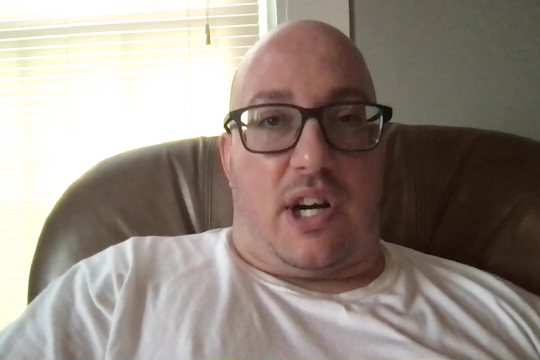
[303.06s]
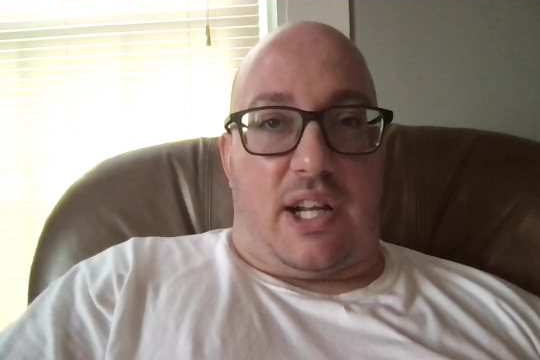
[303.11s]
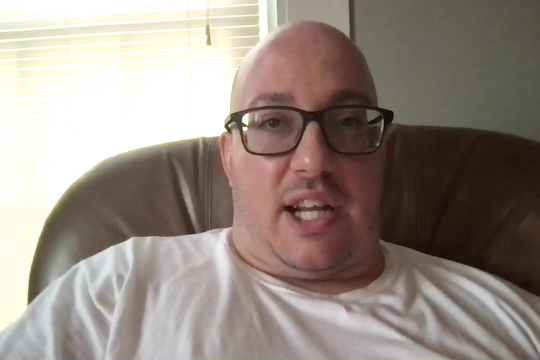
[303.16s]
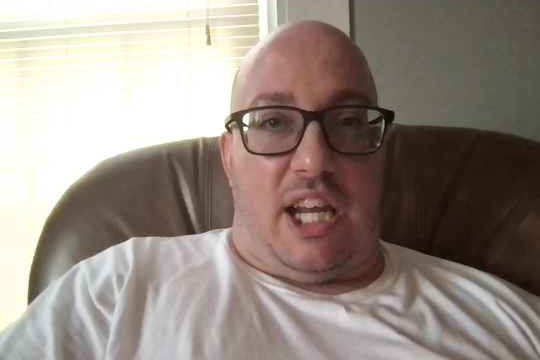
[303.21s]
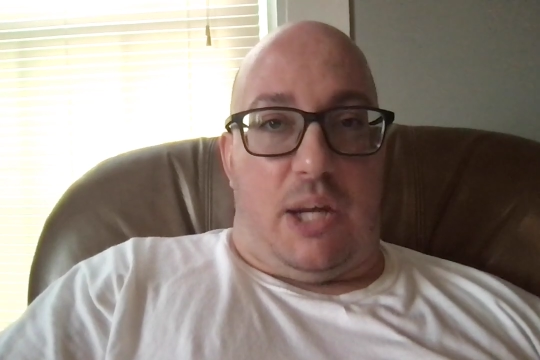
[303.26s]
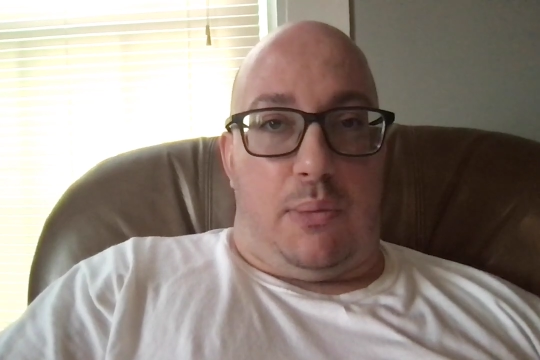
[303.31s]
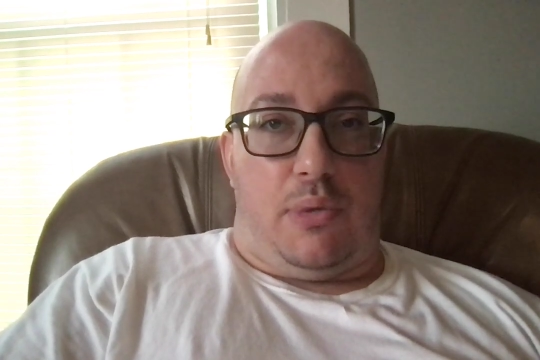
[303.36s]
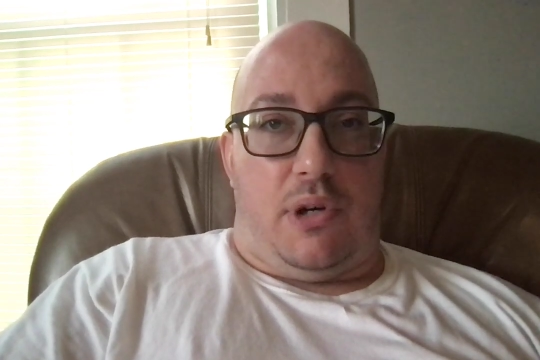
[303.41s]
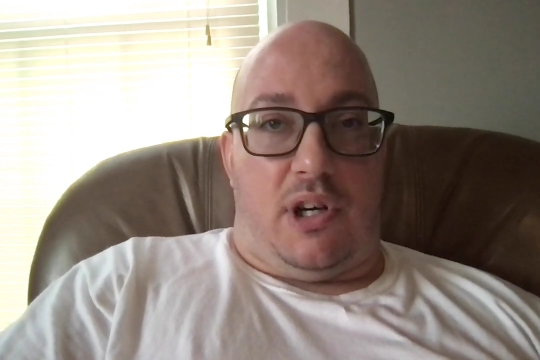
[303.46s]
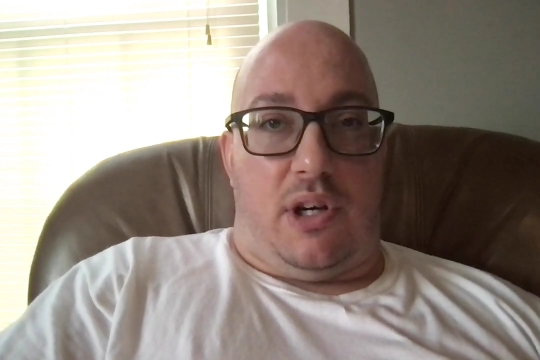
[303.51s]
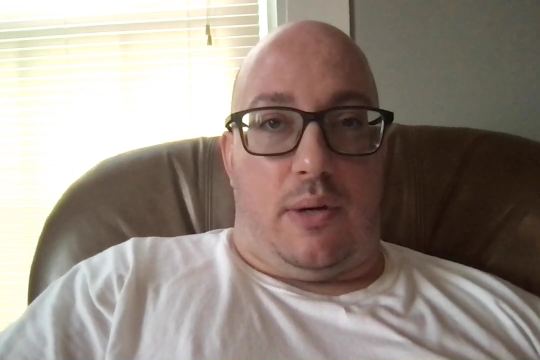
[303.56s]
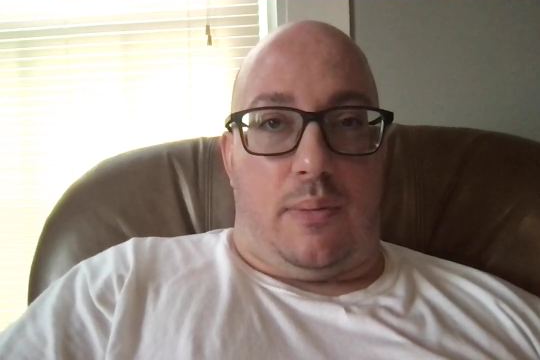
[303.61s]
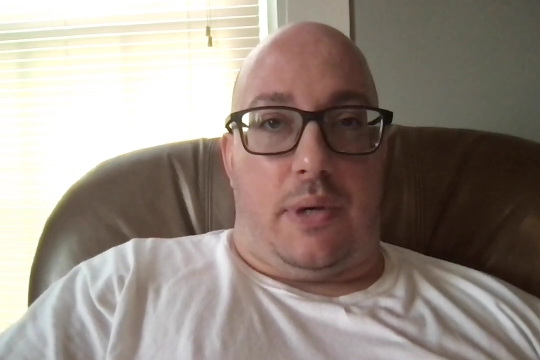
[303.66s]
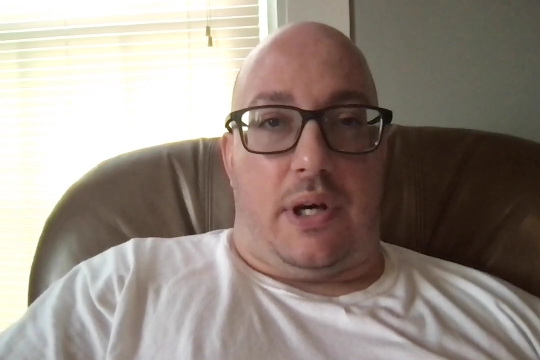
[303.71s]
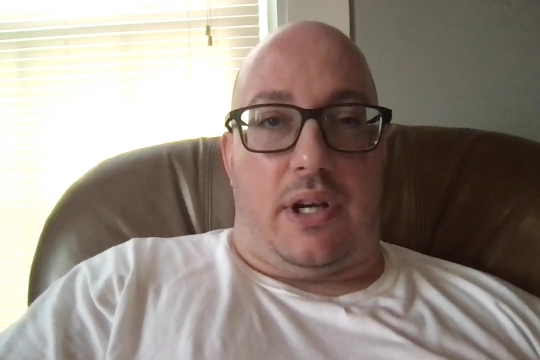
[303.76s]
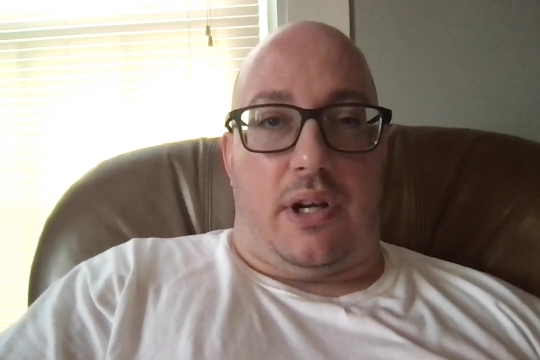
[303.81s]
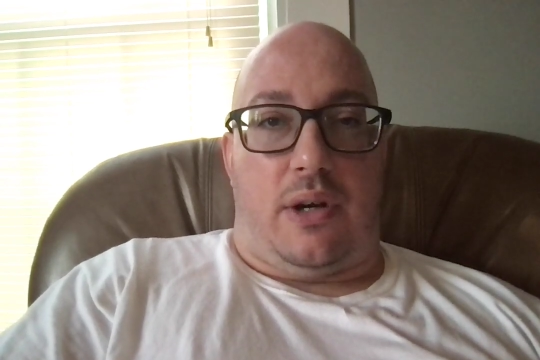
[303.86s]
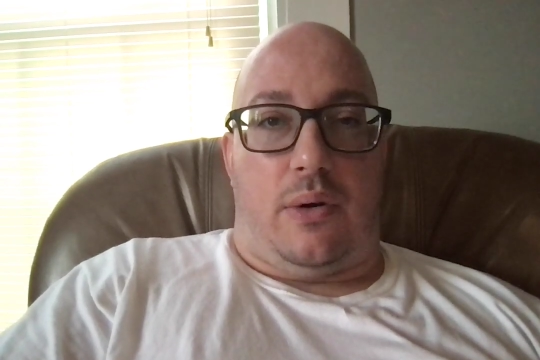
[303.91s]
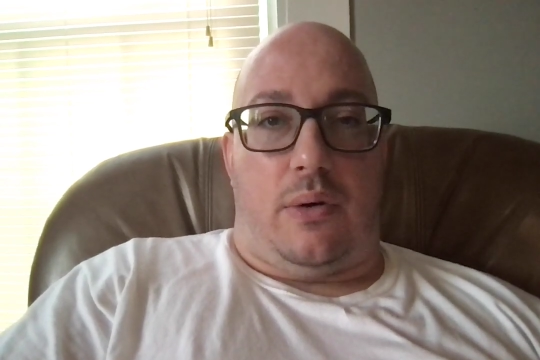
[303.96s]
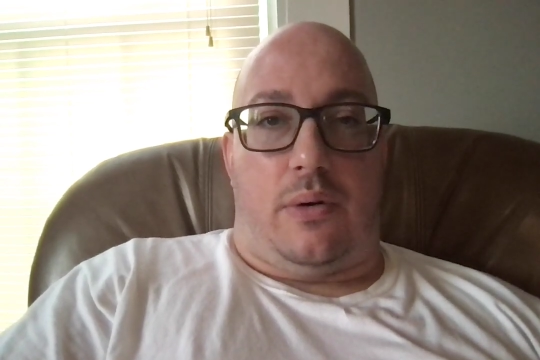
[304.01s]
to keep up. I
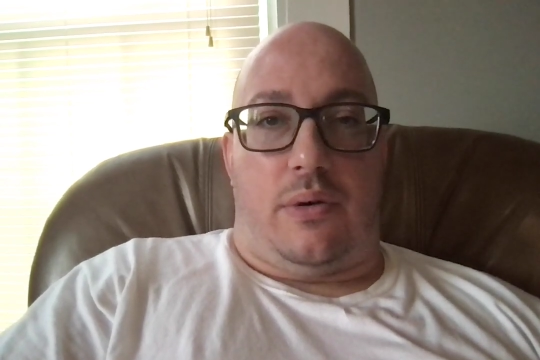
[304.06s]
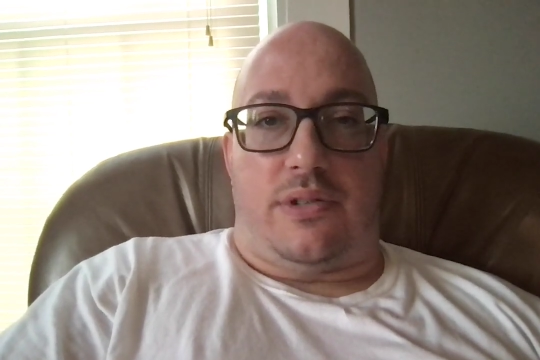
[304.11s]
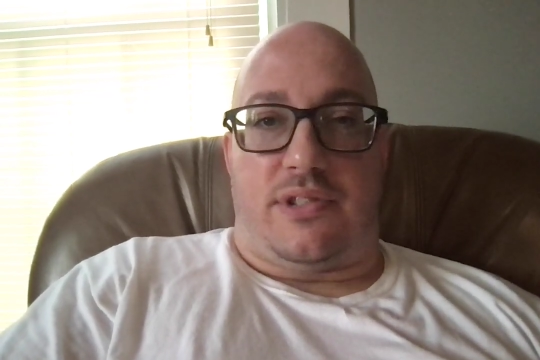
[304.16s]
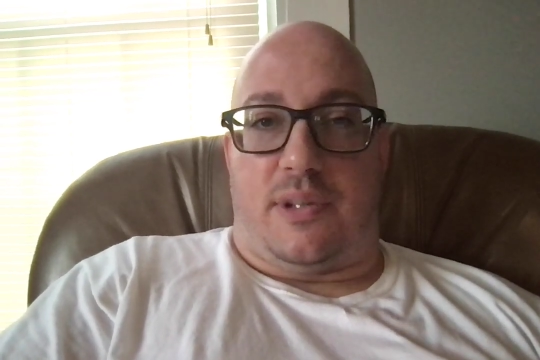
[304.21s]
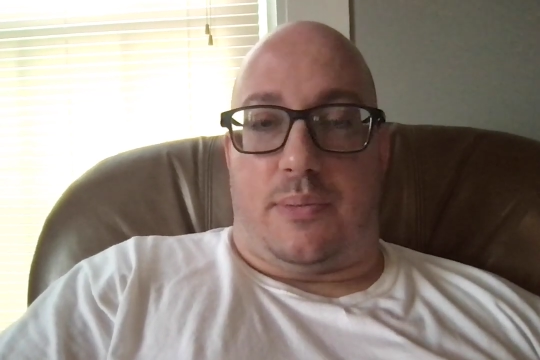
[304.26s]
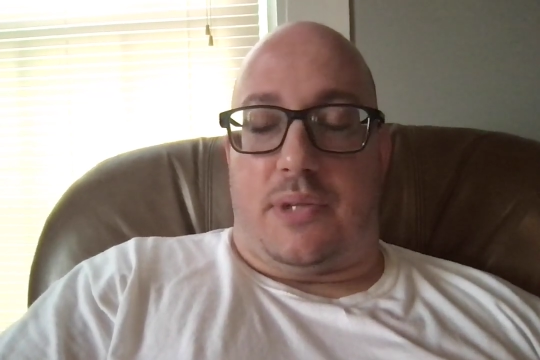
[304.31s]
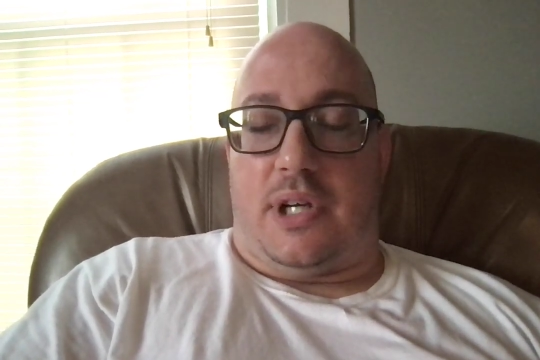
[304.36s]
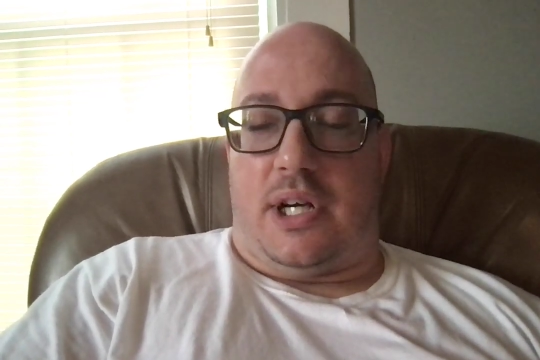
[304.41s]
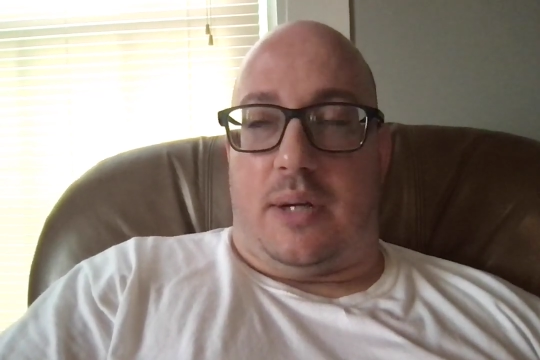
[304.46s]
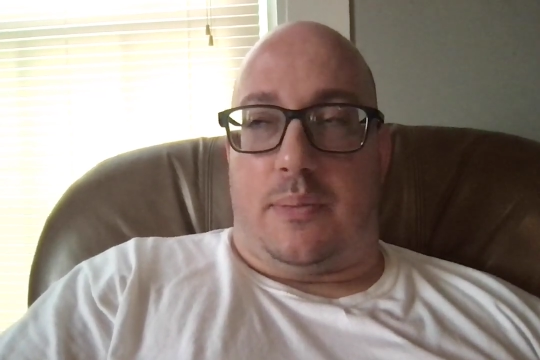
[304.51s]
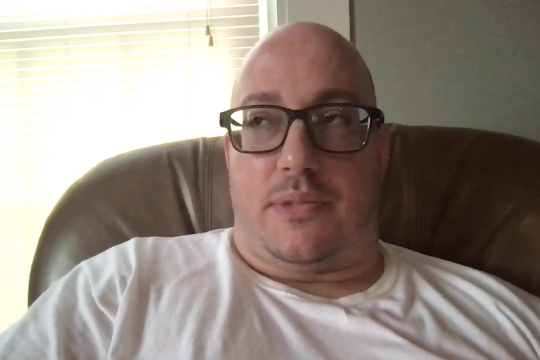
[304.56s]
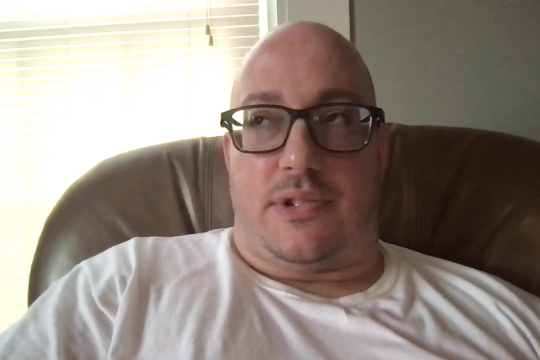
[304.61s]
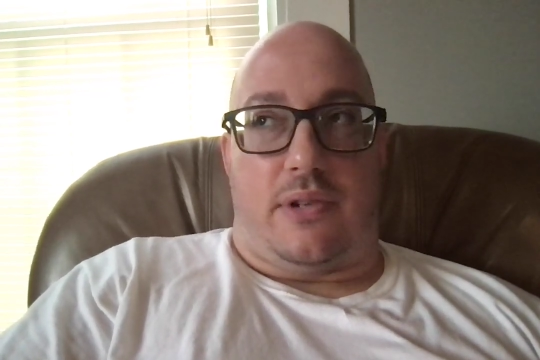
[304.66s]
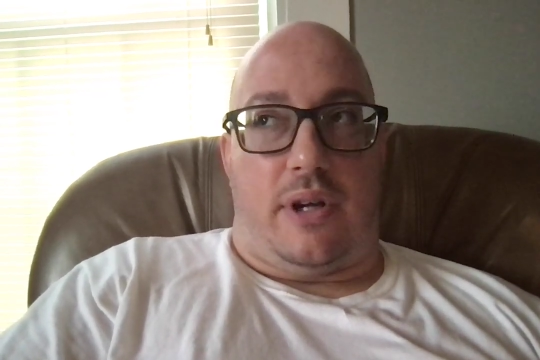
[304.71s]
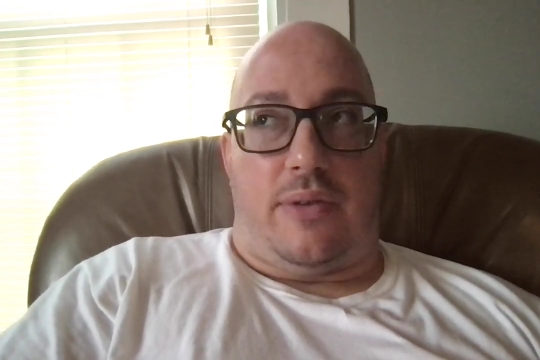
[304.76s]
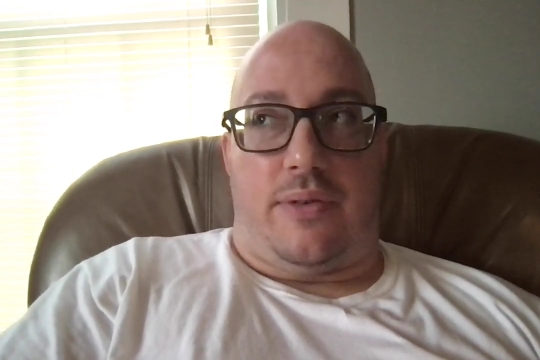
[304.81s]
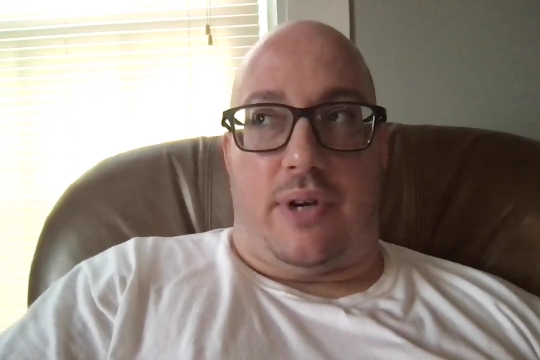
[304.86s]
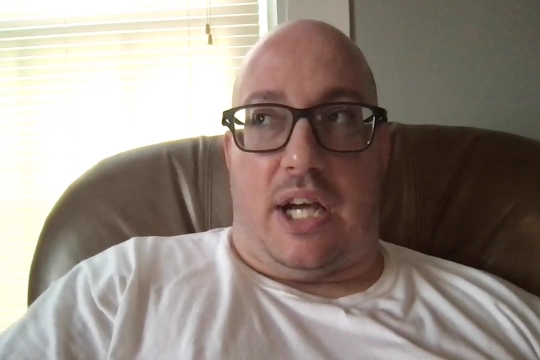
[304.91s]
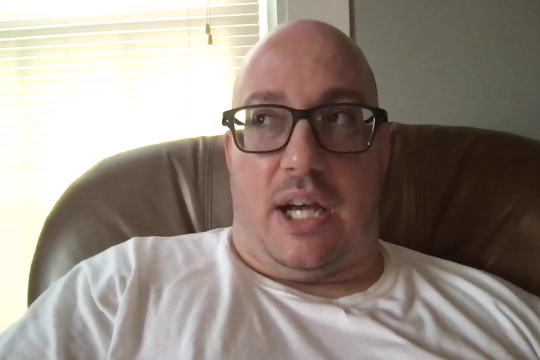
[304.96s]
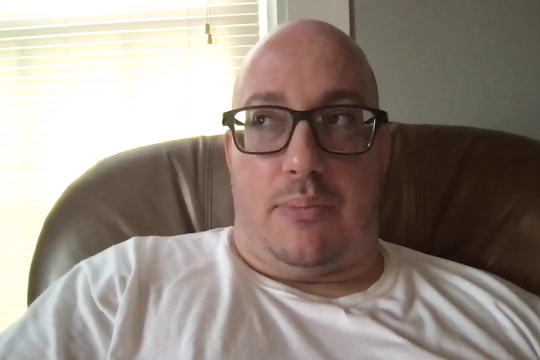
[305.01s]
know sometimes
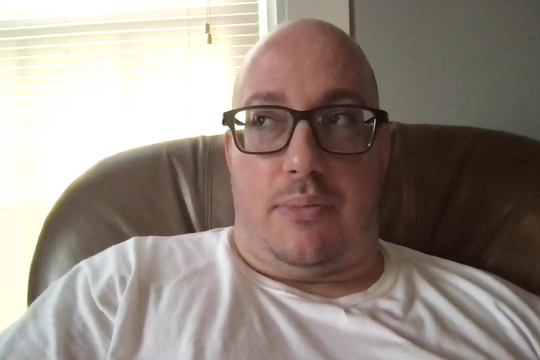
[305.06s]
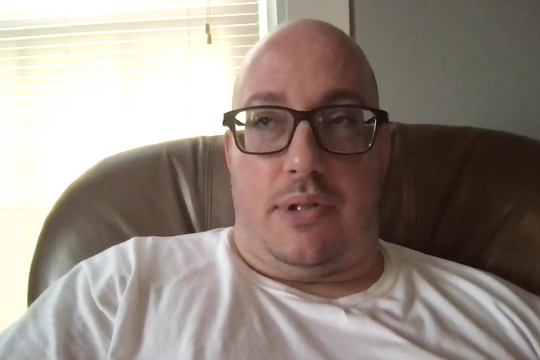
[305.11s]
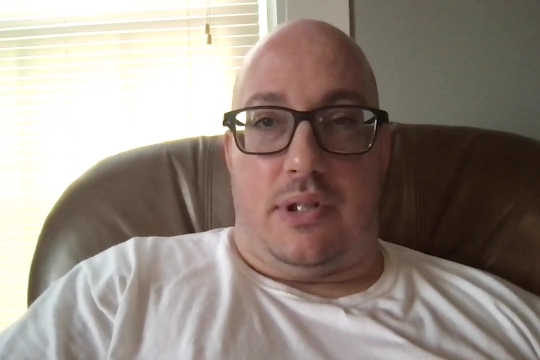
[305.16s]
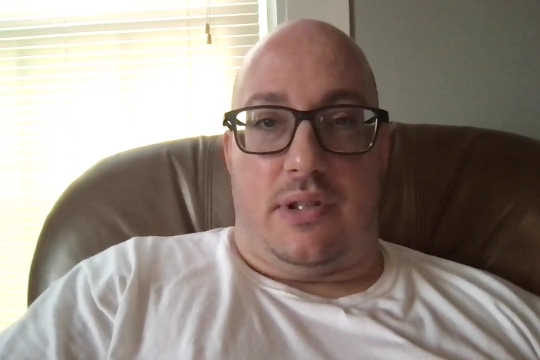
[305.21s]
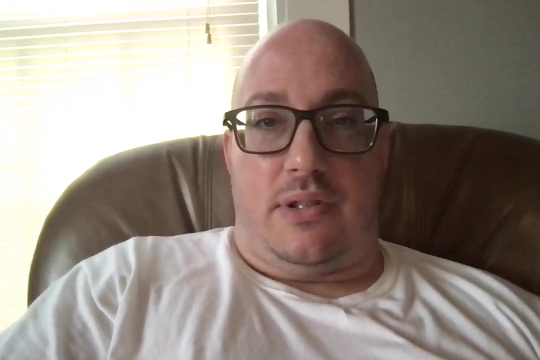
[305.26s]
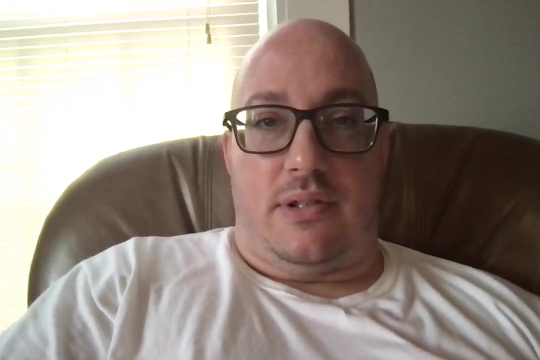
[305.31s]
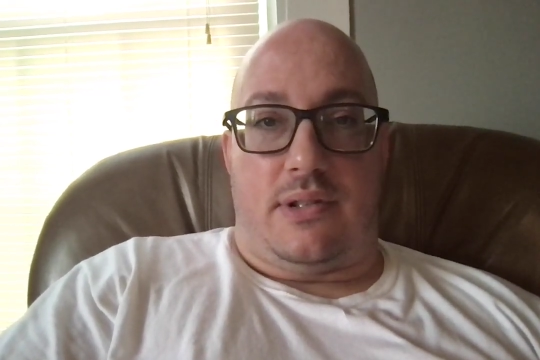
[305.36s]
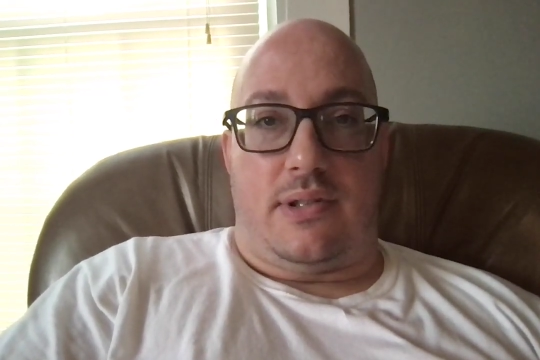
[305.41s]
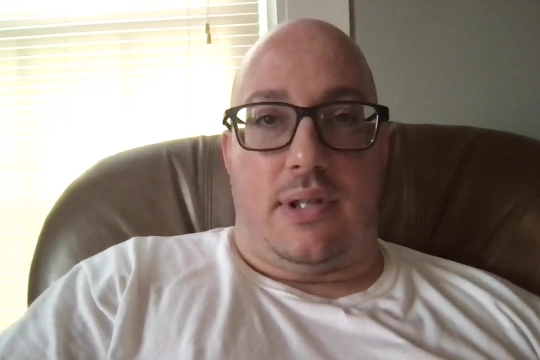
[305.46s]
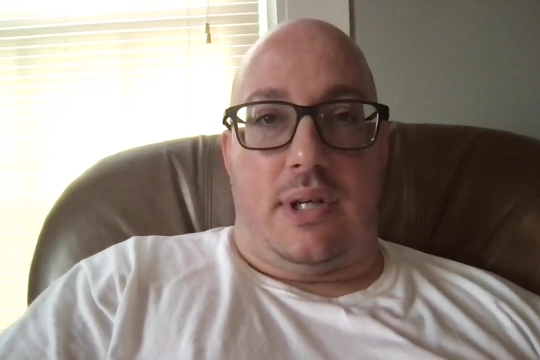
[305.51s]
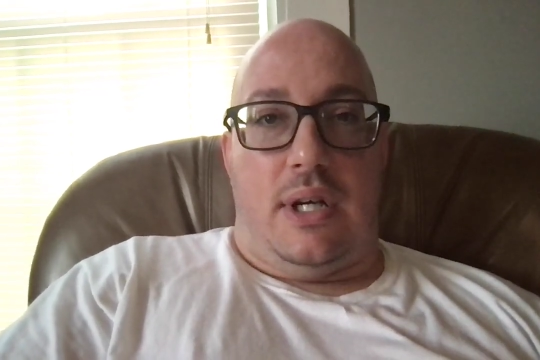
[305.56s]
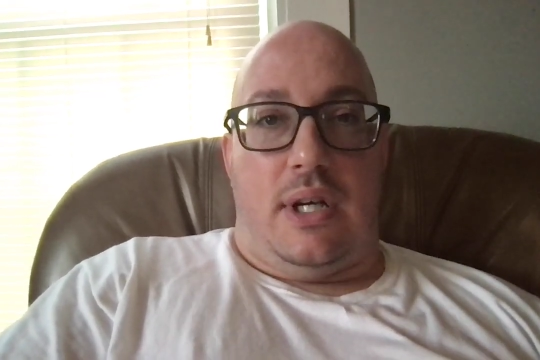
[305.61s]
life happens,